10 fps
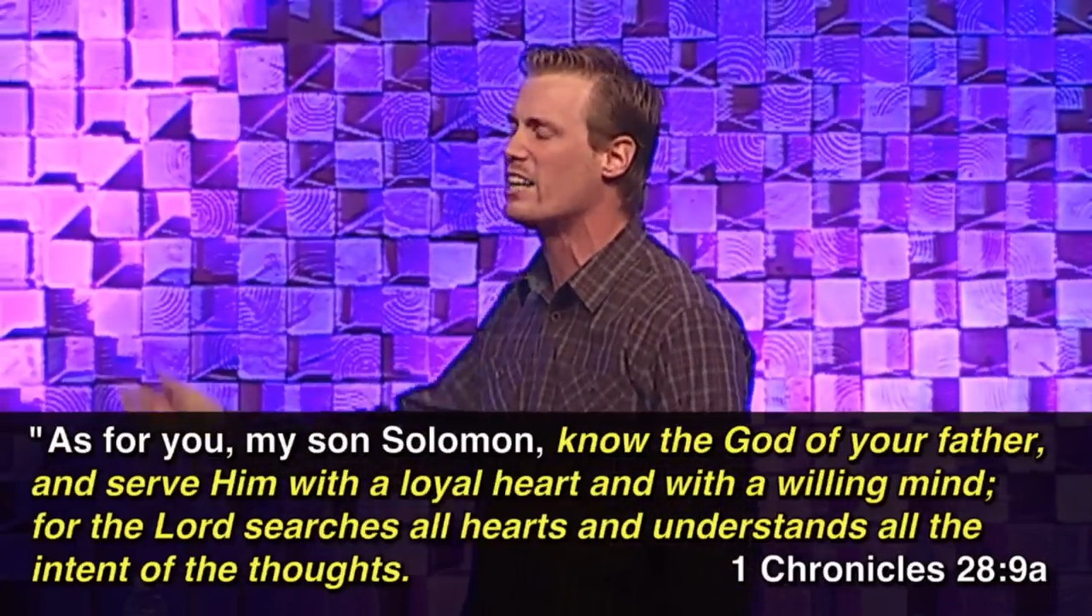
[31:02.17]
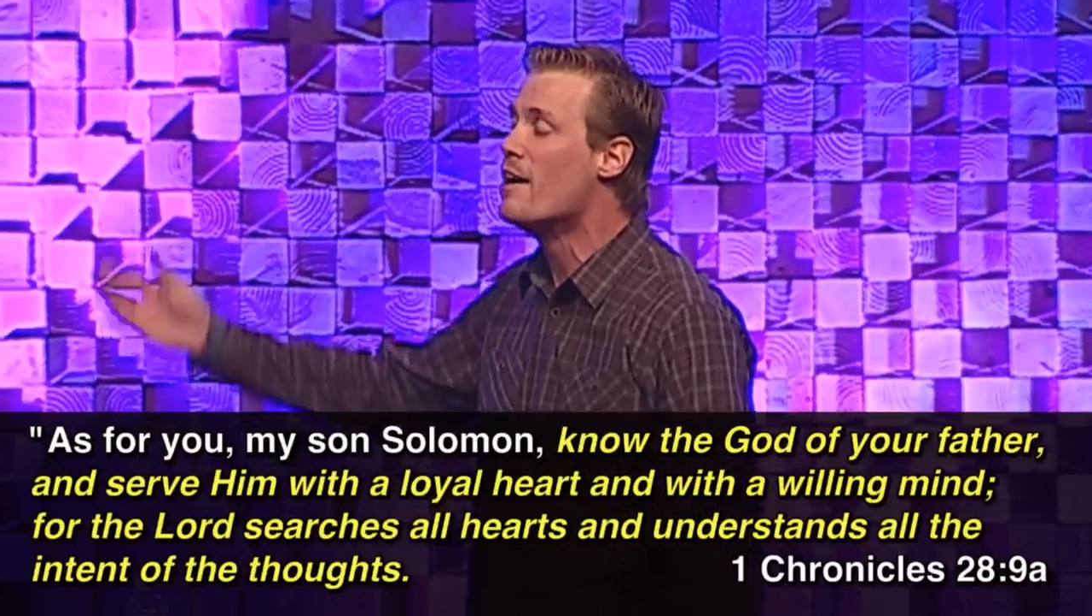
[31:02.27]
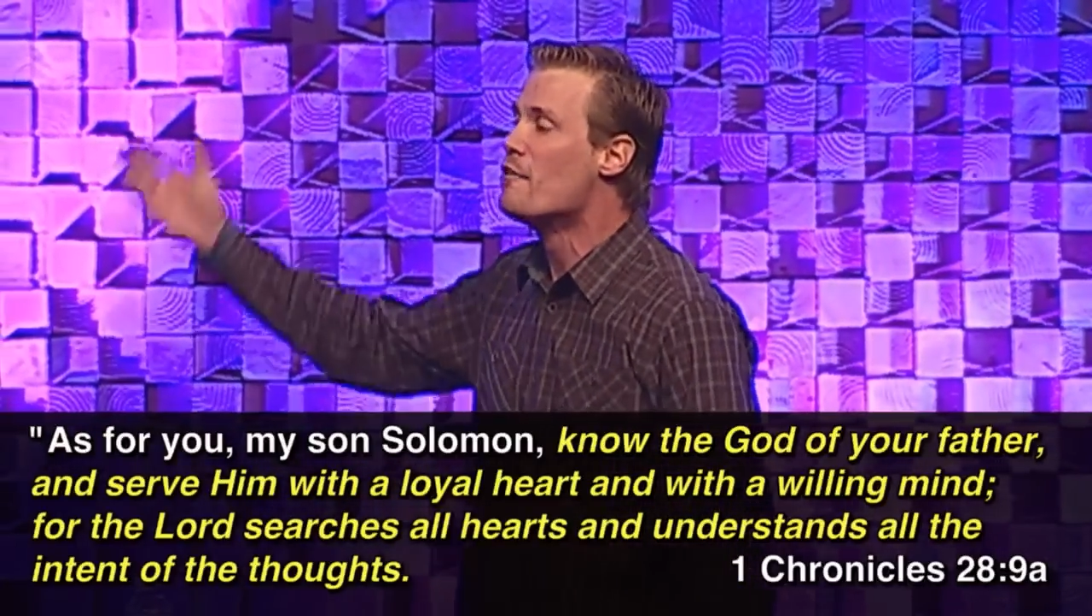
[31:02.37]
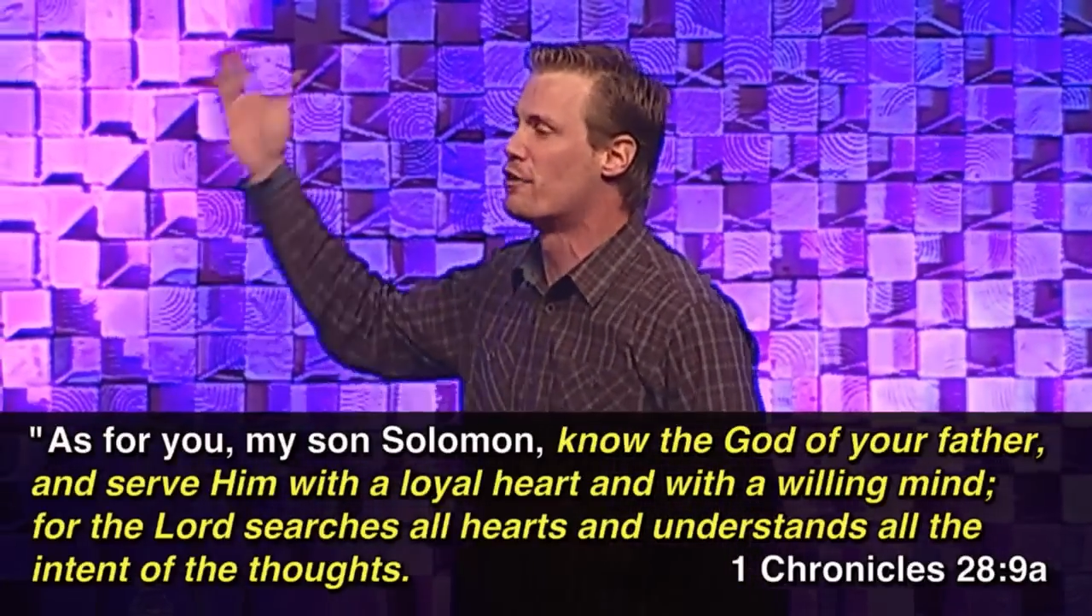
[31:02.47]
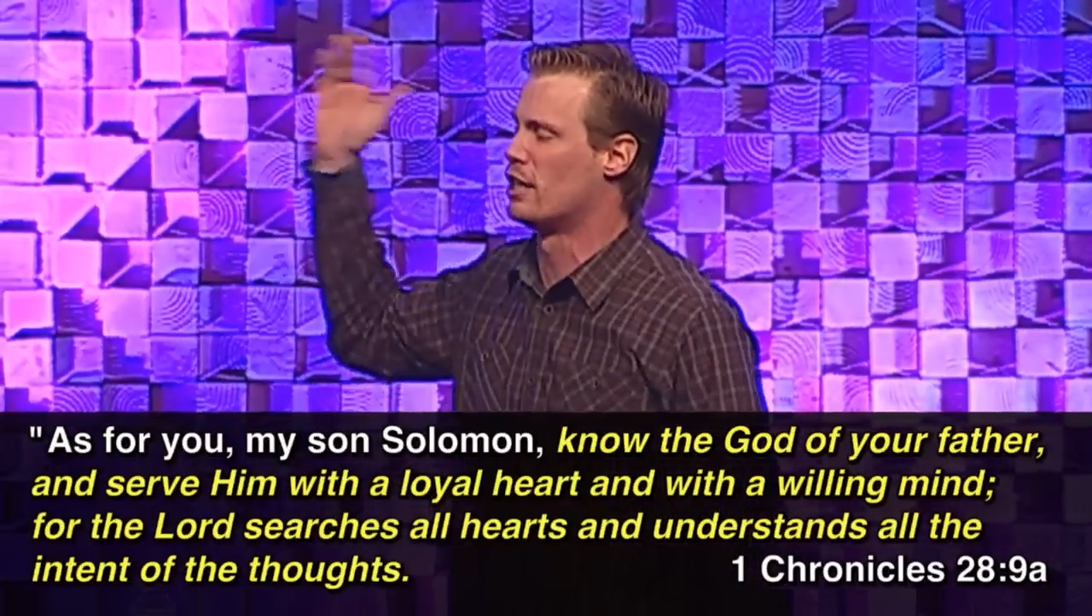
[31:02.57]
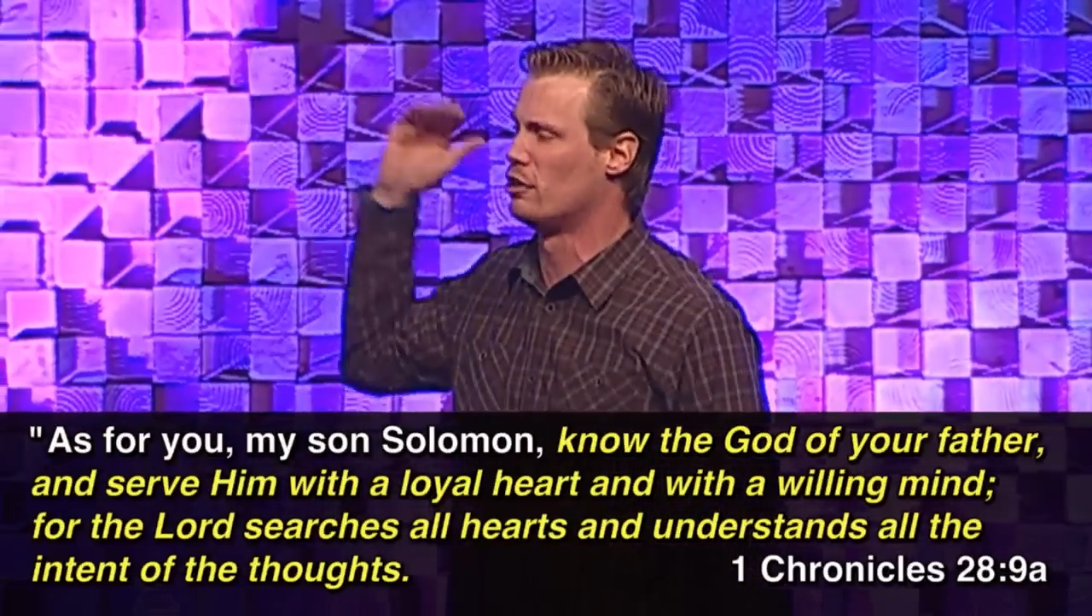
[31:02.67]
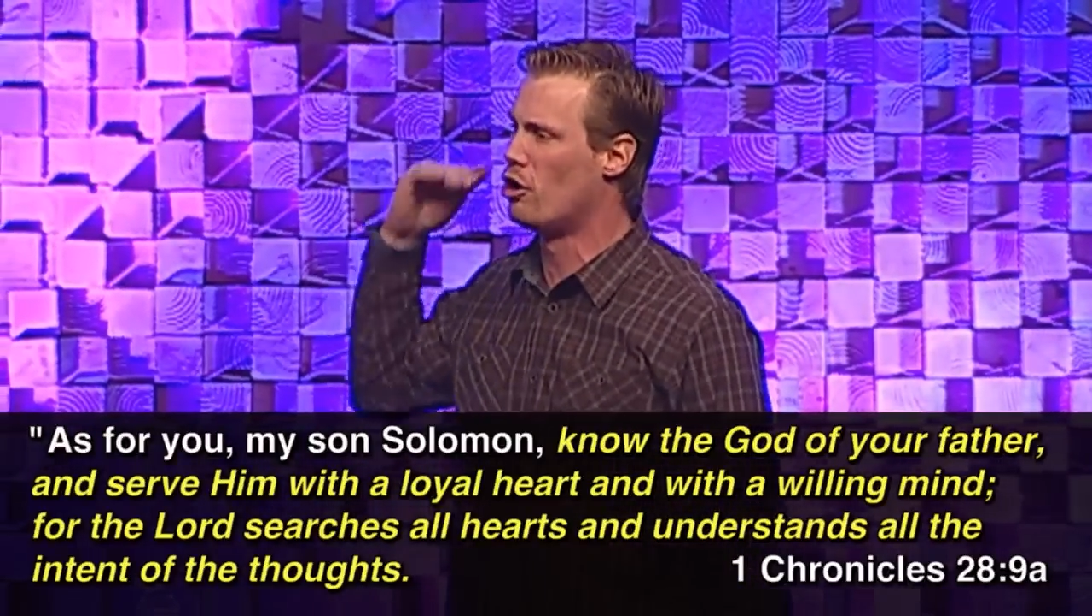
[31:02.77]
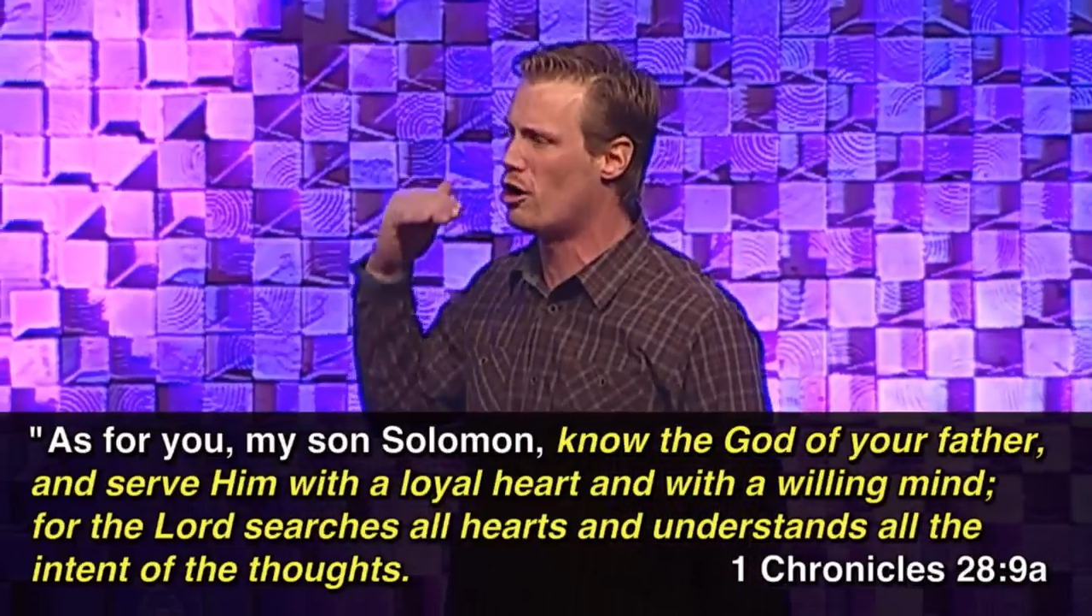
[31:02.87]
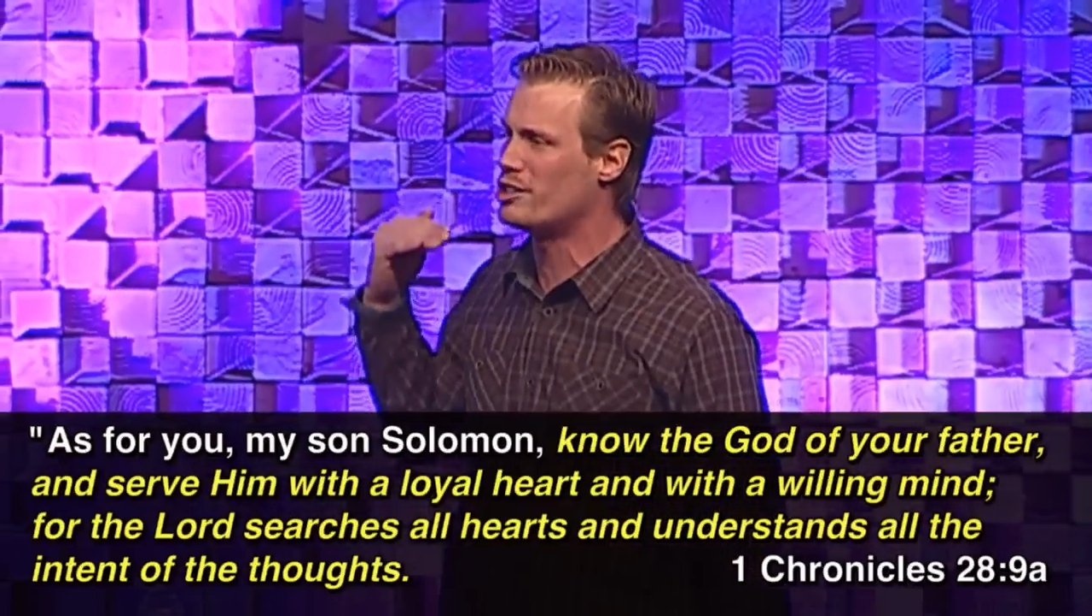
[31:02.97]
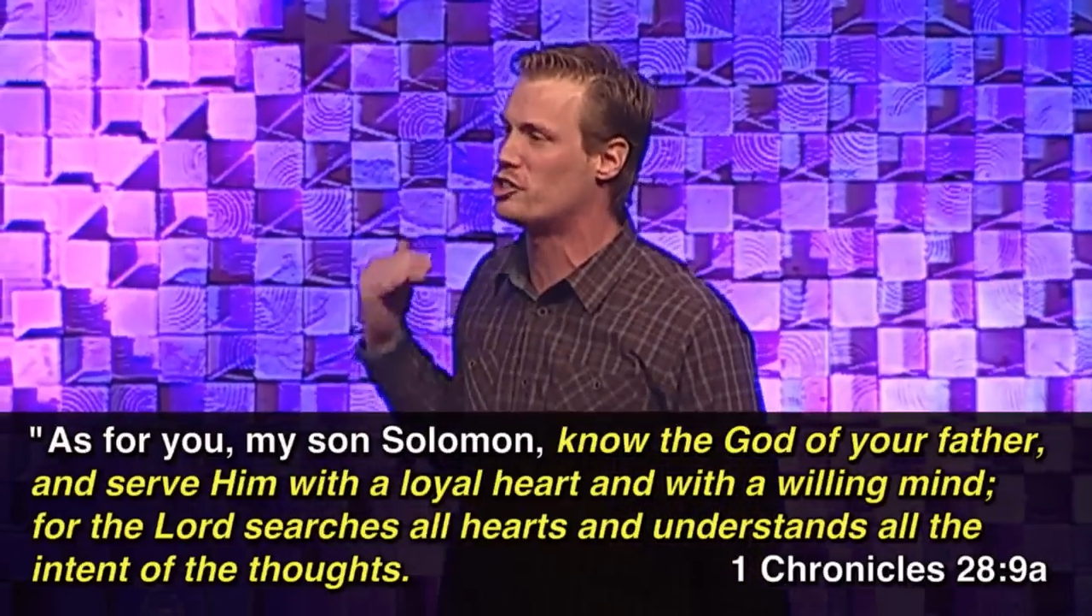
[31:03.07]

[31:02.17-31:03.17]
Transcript: For the Lord